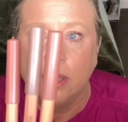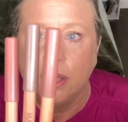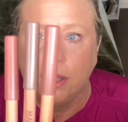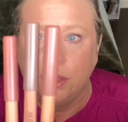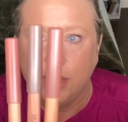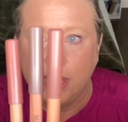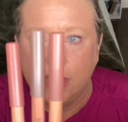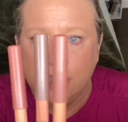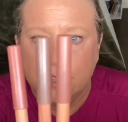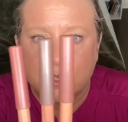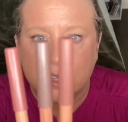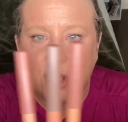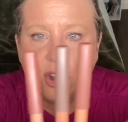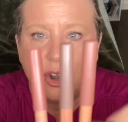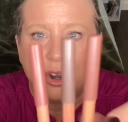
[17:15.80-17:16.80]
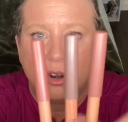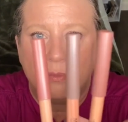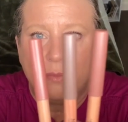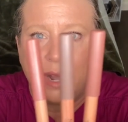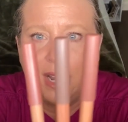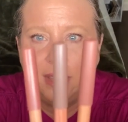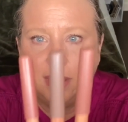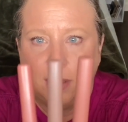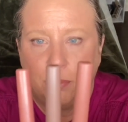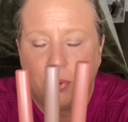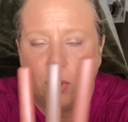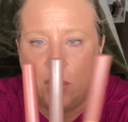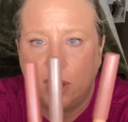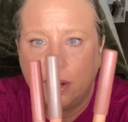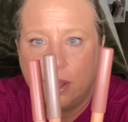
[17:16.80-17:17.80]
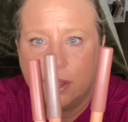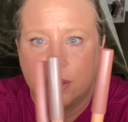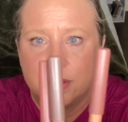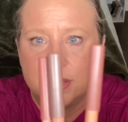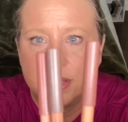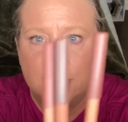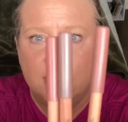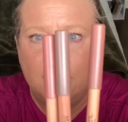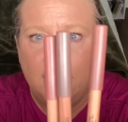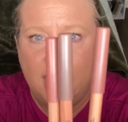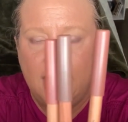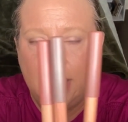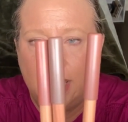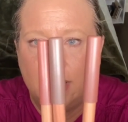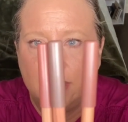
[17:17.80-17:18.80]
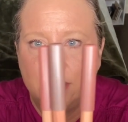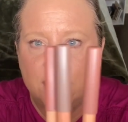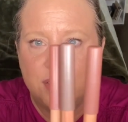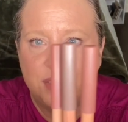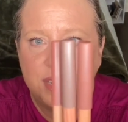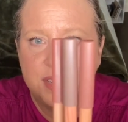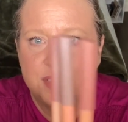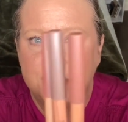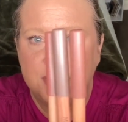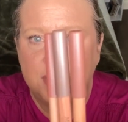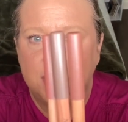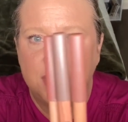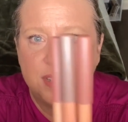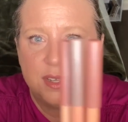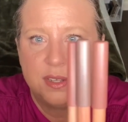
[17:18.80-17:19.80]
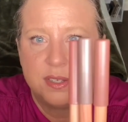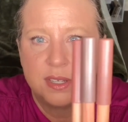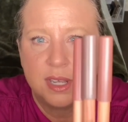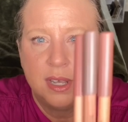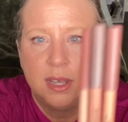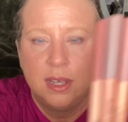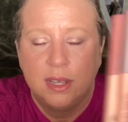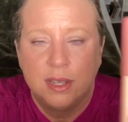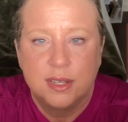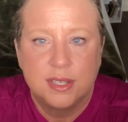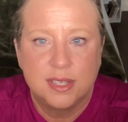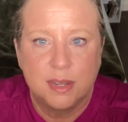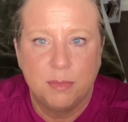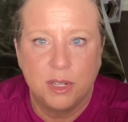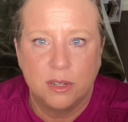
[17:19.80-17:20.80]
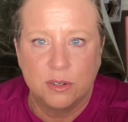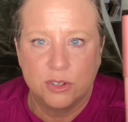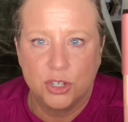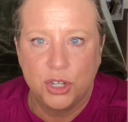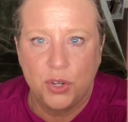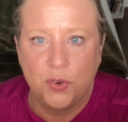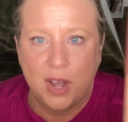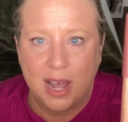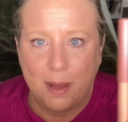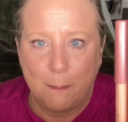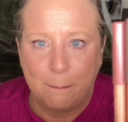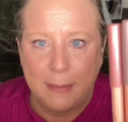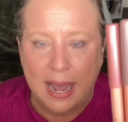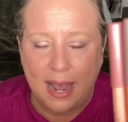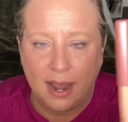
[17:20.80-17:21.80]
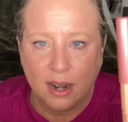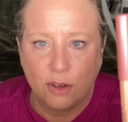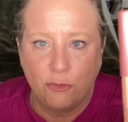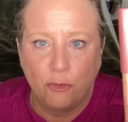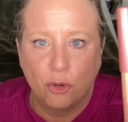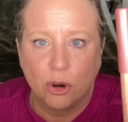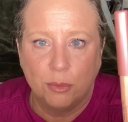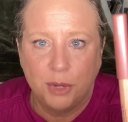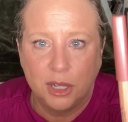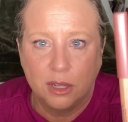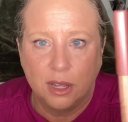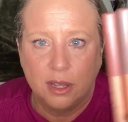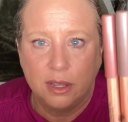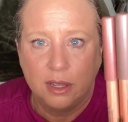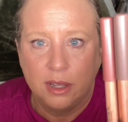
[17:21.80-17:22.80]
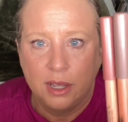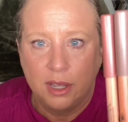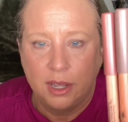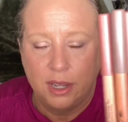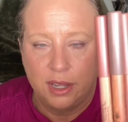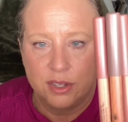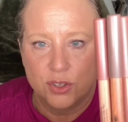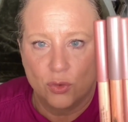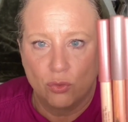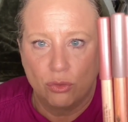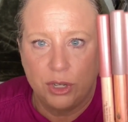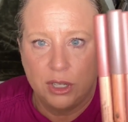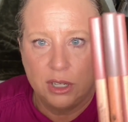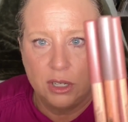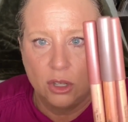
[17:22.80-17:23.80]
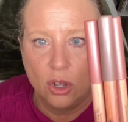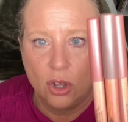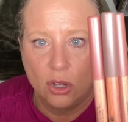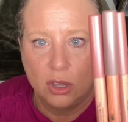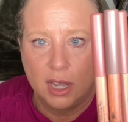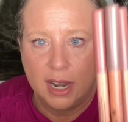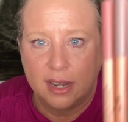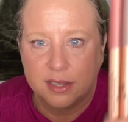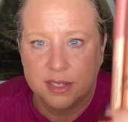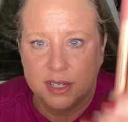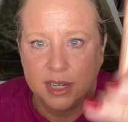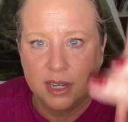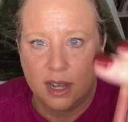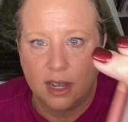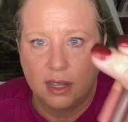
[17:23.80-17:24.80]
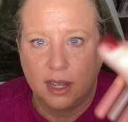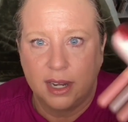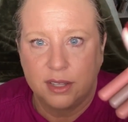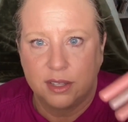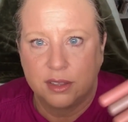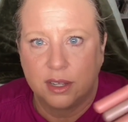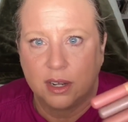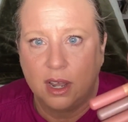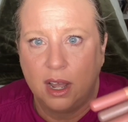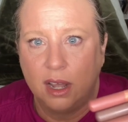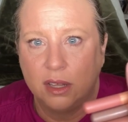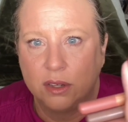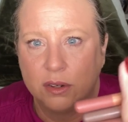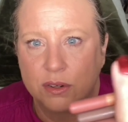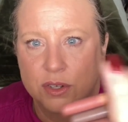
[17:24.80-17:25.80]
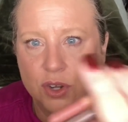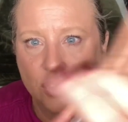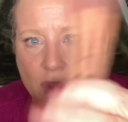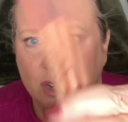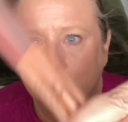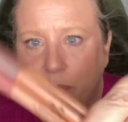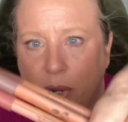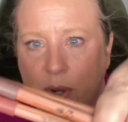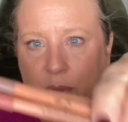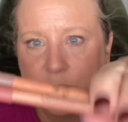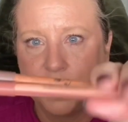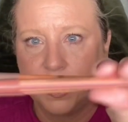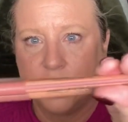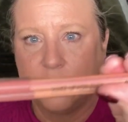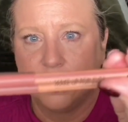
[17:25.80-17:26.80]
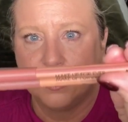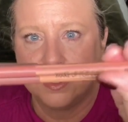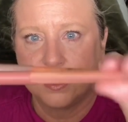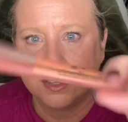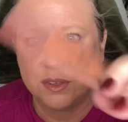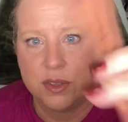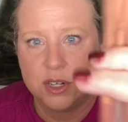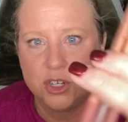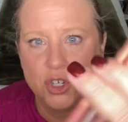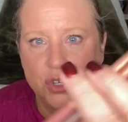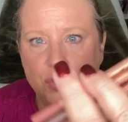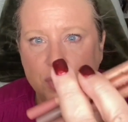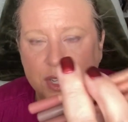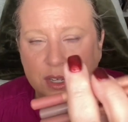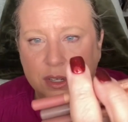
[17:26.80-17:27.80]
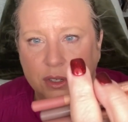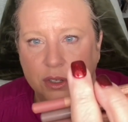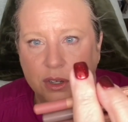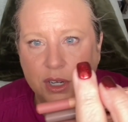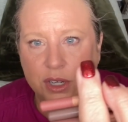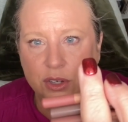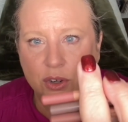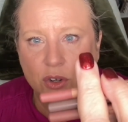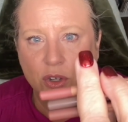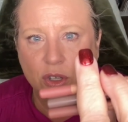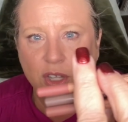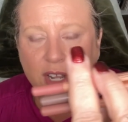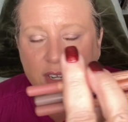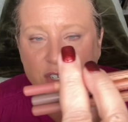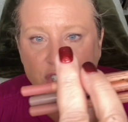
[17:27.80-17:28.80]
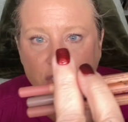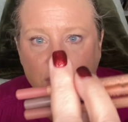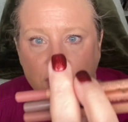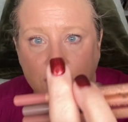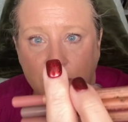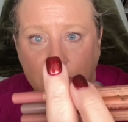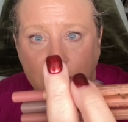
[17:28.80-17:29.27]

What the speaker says: These are my lip products, and this is similar to a MAC formula. It's really long lasting. I like that the colors are on both ends so that you can look in your collection